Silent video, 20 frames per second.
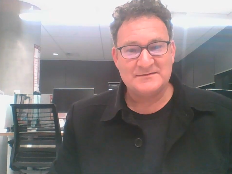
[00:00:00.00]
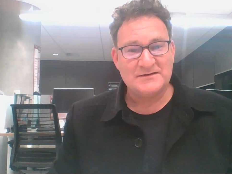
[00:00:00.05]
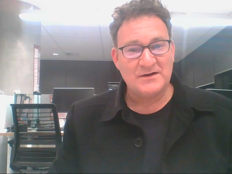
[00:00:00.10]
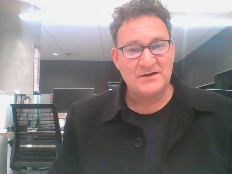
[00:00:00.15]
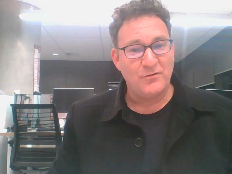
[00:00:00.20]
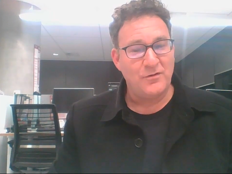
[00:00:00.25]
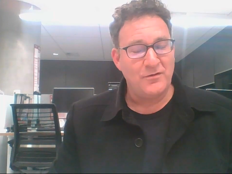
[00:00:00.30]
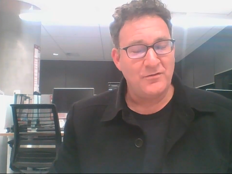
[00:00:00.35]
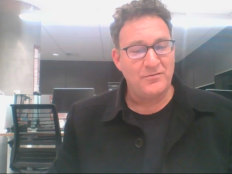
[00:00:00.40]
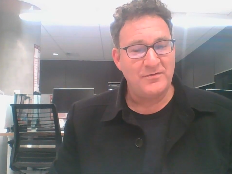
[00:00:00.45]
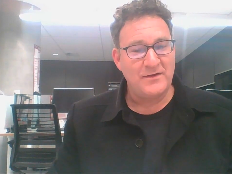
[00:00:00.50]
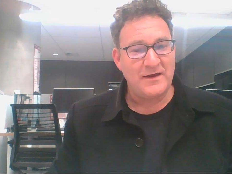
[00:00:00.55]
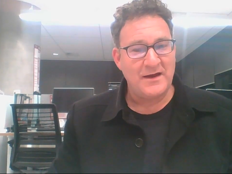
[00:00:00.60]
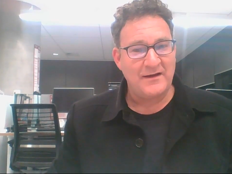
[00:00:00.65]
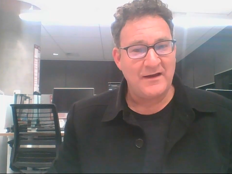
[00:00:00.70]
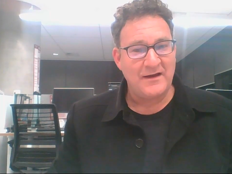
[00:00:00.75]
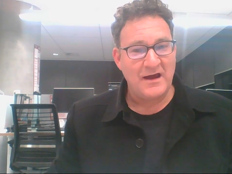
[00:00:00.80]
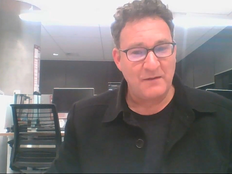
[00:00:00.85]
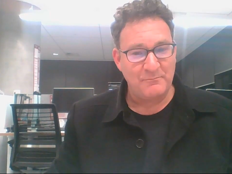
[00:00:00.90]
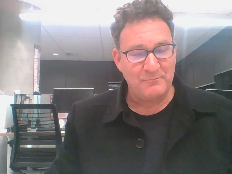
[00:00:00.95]
so on
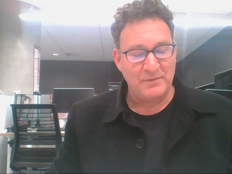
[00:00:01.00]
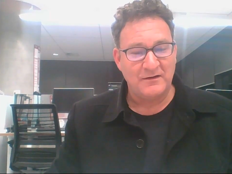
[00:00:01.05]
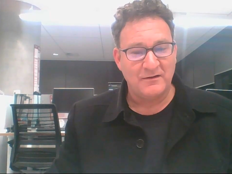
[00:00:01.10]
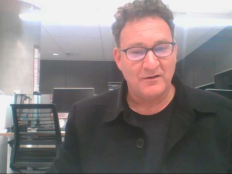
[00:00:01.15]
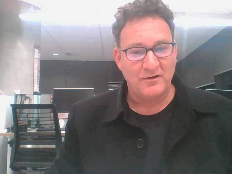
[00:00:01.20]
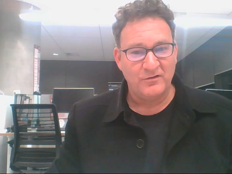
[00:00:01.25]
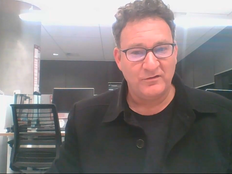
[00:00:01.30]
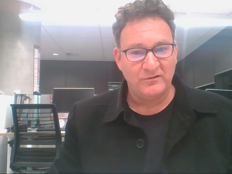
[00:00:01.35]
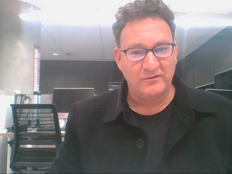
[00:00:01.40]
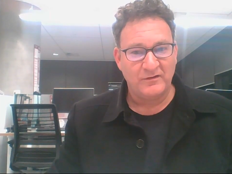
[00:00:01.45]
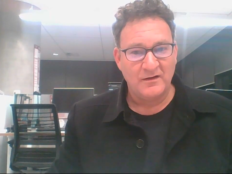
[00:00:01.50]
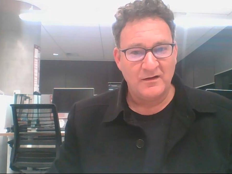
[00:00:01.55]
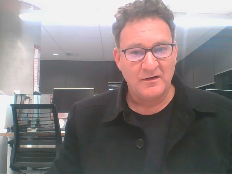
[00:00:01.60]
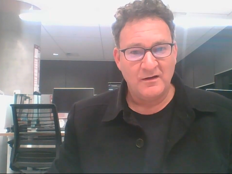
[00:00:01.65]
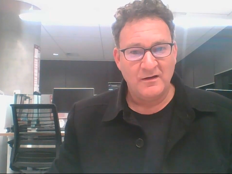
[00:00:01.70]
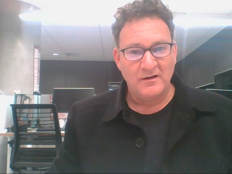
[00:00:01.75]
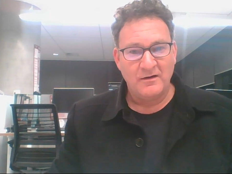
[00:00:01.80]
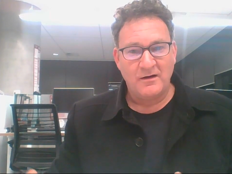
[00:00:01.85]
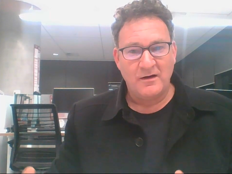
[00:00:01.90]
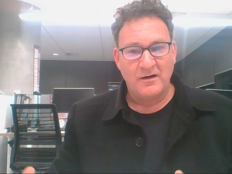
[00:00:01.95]
that happy note,
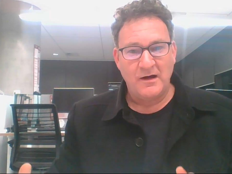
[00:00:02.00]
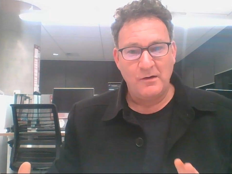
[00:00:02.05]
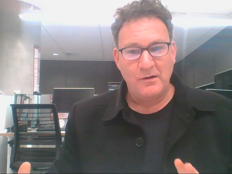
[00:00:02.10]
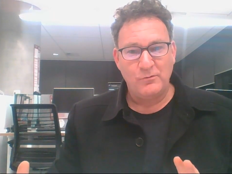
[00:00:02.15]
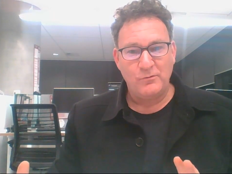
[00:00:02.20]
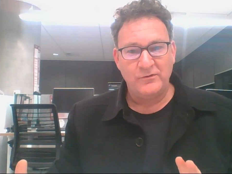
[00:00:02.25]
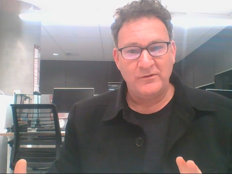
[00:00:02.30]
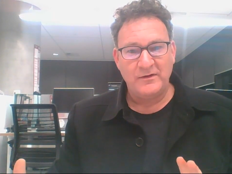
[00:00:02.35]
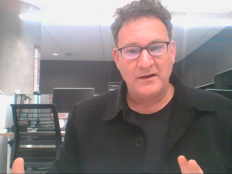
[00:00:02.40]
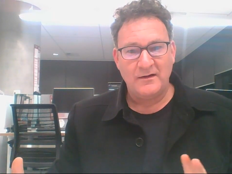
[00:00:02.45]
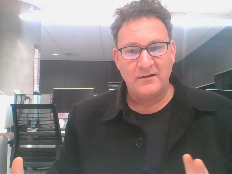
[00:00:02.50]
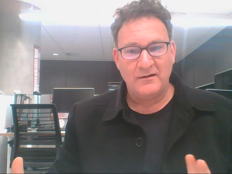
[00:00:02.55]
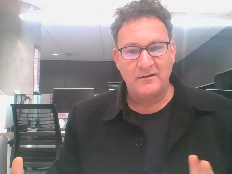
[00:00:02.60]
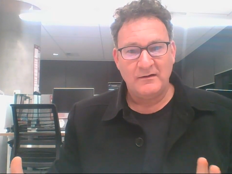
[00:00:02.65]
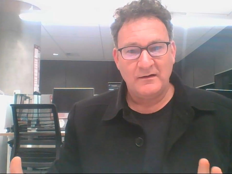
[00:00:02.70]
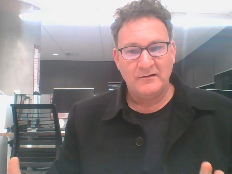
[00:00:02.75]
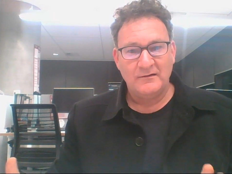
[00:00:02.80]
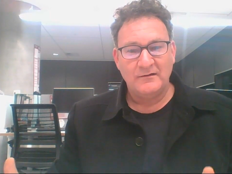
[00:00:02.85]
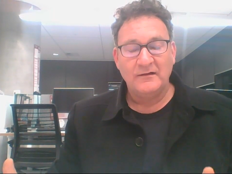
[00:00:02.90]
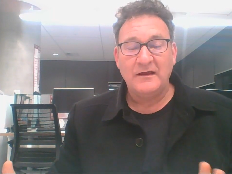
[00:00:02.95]
I will
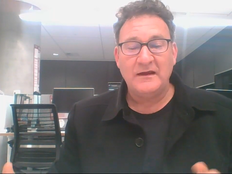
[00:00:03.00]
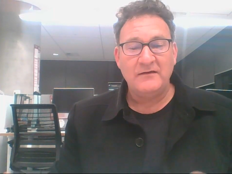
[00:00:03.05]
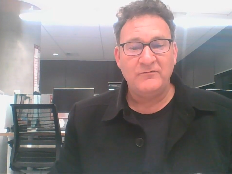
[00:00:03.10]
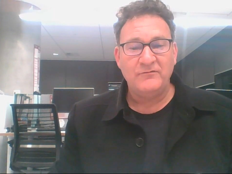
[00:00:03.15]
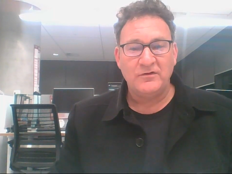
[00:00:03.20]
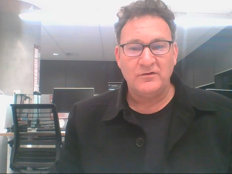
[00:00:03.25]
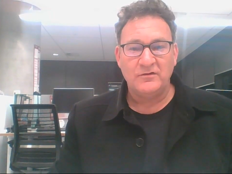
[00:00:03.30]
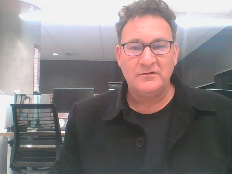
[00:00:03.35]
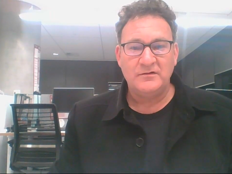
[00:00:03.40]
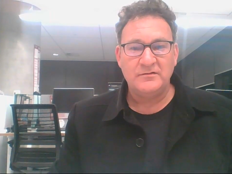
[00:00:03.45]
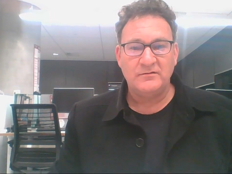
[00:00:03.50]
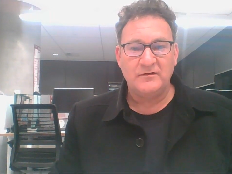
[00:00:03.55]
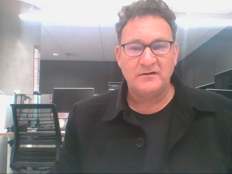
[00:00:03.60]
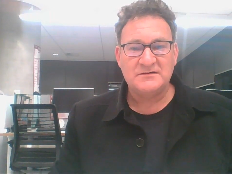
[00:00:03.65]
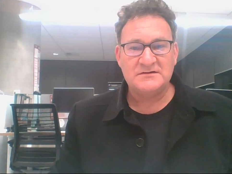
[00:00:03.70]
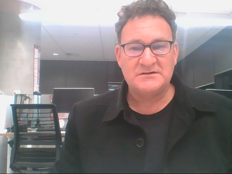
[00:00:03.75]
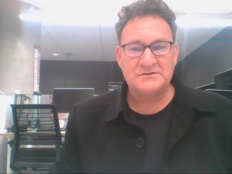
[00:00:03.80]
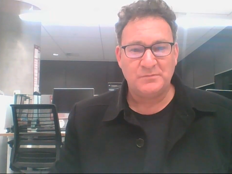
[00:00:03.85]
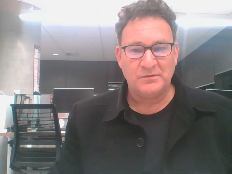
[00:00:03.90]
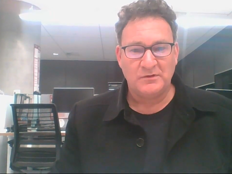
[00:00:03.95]
now leave you to
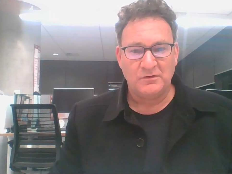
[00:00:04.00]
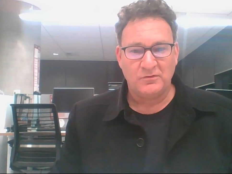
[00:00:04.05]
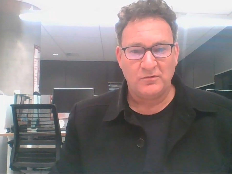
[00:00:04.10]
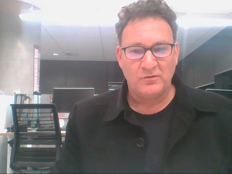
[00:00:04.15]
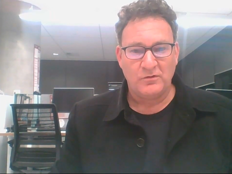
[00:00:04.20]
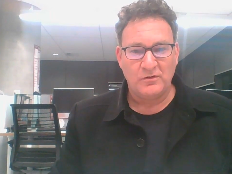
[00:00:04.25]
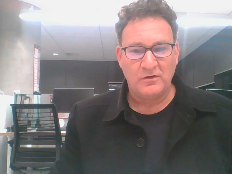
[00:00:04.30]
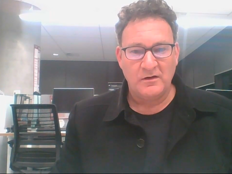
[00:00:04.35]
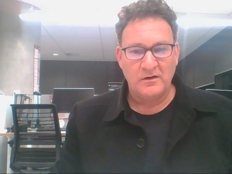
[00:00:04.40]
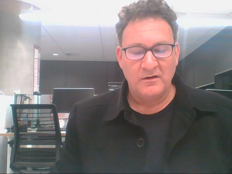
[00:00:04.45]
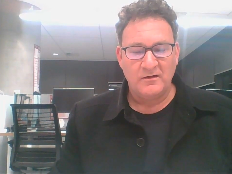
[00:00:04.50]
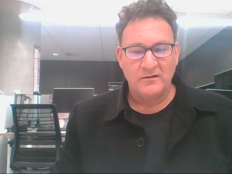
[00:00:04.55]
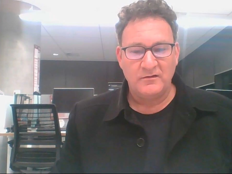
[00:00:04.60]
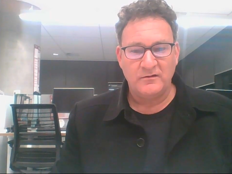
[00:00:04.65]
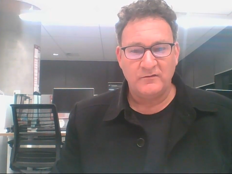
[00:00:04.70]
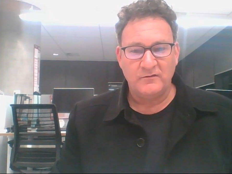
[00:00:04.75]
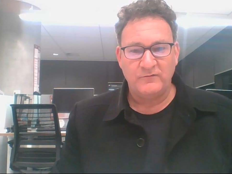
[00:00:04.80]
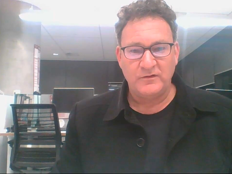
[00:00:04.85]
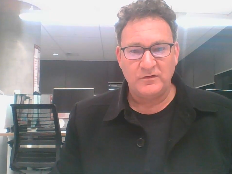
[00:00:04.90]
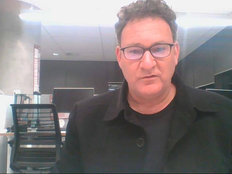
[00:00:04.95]
explore
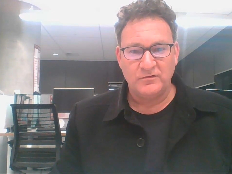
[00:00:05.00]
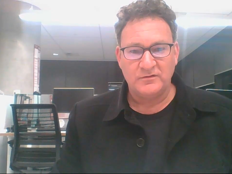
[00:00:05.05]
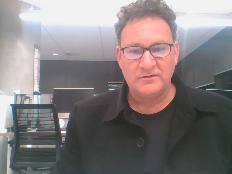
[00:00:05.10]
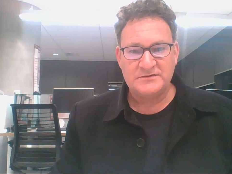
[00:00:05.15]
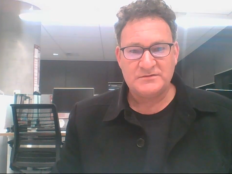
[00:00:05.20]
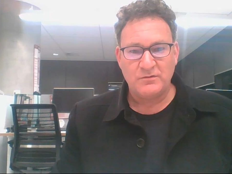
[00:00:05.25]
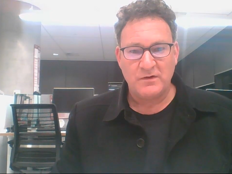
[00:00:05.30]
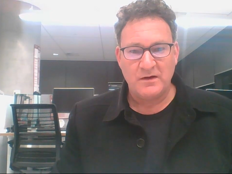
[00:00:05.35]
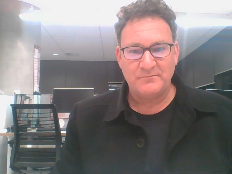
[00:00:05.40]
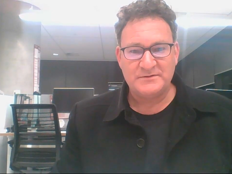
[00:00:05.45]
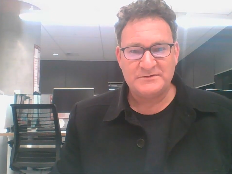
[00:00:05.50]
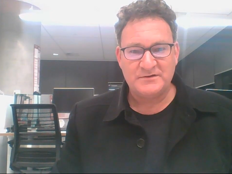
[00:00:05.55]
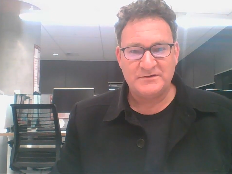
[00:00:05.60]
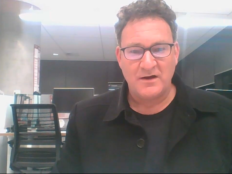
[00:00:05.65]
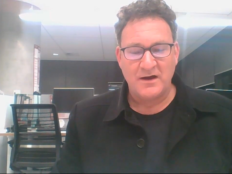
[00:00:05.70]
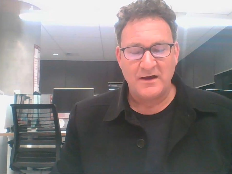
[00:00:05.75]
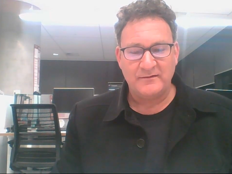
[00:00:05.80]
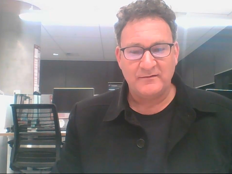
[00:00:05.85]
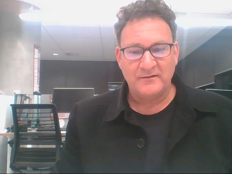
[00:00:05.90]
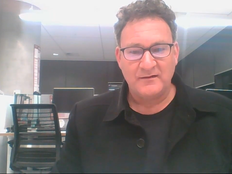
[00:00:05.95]
the Views
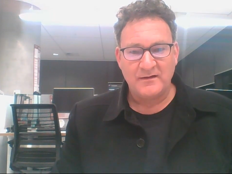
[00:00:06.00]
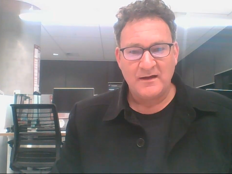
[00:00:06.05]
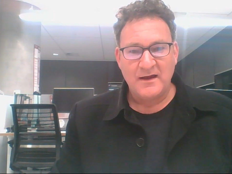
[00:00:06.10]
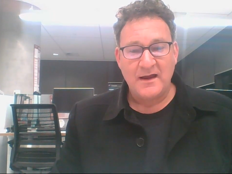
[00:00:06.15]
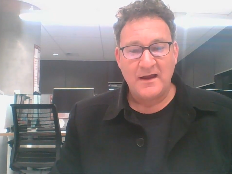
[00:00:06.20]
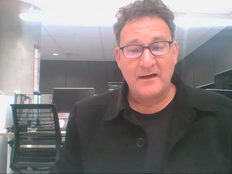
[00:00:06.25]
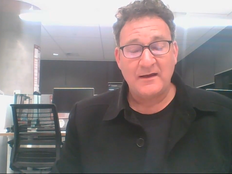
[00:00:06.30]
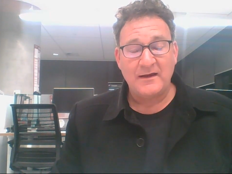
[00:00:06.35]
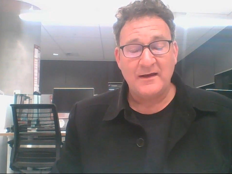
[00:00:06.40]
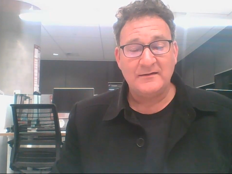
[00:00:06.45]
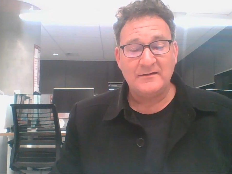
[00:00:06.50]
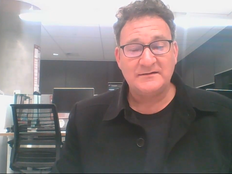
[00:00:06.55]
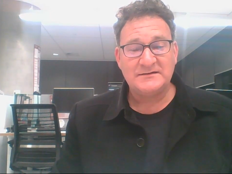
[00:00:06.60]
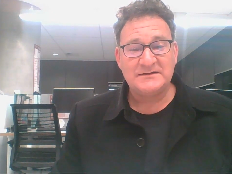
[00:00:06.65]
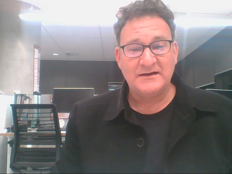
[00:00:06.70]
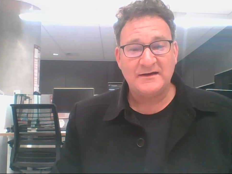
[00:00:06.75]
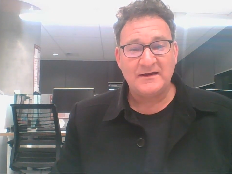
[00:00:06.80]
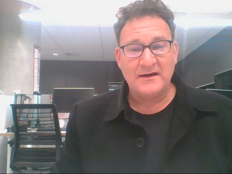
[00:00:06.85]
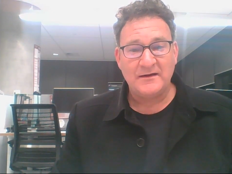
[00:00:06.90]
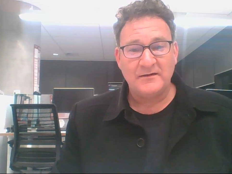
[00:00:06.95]
website and
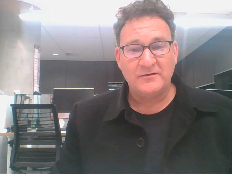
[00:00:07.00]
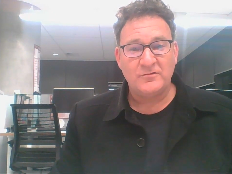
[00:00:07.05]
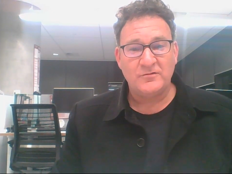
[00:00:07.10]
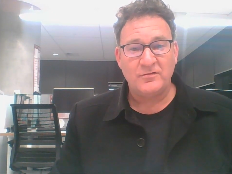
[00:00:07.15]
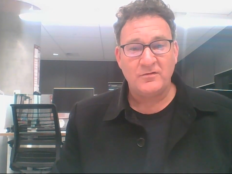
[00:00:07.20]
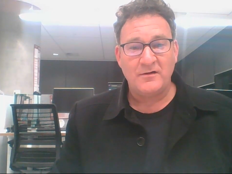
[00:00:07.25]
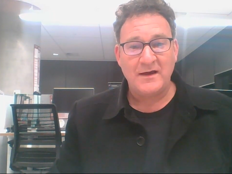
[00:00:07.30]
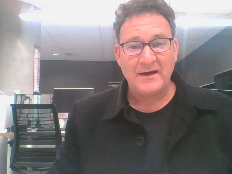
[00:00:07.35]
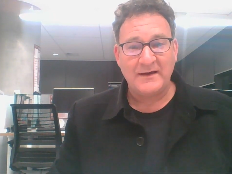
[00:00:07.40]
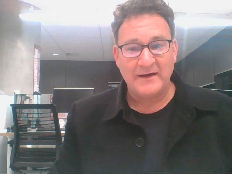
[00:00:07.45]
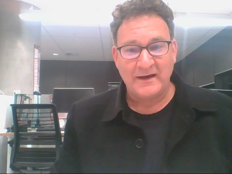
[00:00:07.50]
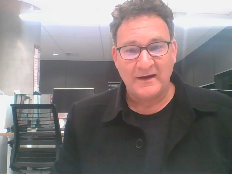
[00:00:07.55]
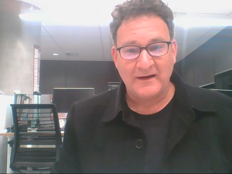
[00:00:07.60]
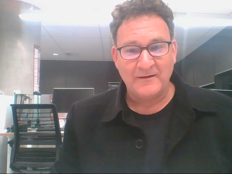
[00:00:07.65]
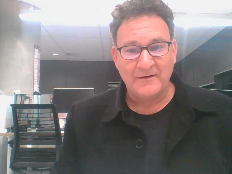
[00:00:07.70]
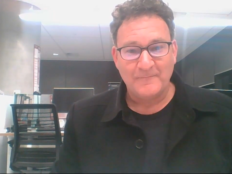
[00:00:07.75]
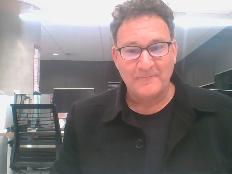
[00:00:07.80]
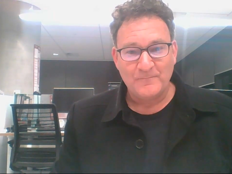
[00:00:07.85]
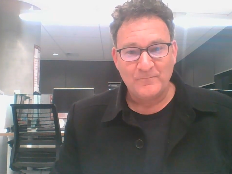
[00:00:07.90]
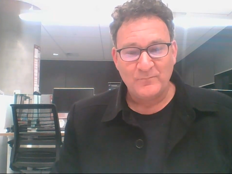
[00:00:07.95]
to get
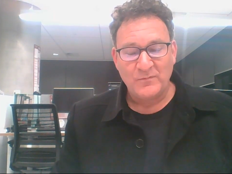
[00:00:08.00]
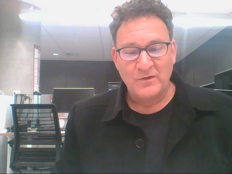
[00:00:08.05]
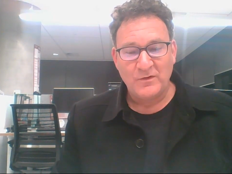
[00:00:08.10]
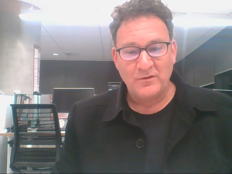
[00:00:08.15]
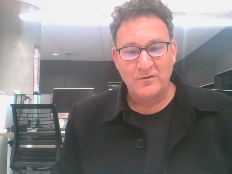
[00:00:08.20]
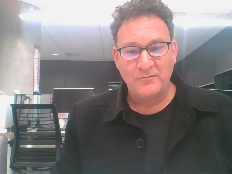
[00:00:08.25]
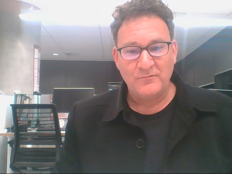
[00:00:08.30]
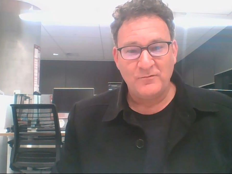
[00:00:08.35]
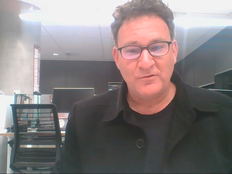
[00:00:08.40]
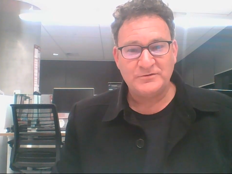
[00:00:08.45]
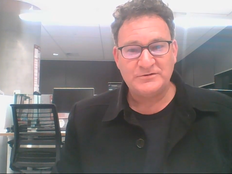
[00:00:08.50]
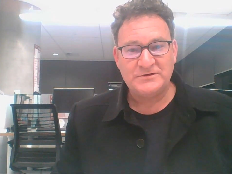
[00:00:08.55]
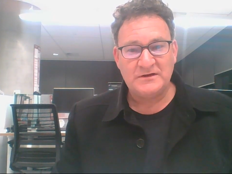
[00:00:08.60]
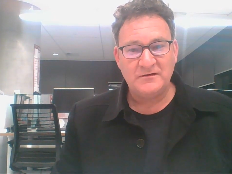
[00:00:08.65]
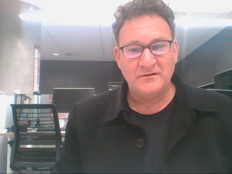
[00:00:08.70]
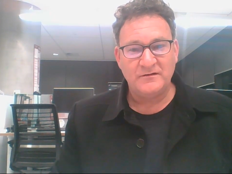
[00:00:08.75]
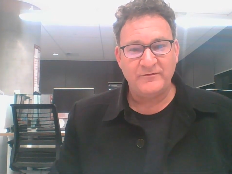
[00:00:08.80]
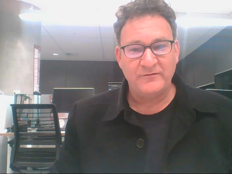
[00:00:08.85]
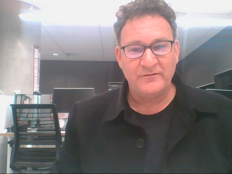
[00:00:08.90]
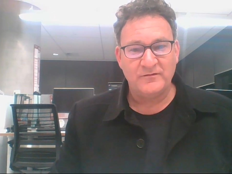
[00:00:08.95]
cracking on
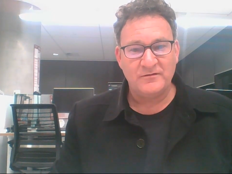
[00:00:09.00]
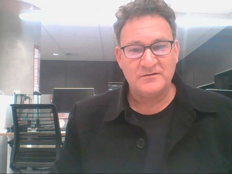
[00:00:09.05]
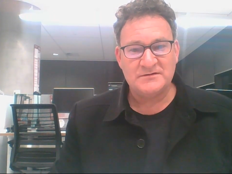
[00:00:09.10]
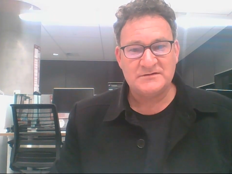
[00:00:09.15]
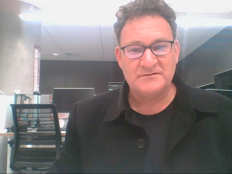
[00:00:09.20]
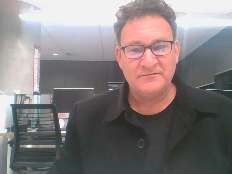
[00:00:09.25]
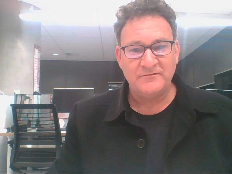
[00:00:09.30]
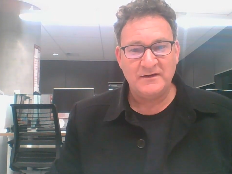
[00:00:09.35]
watching the first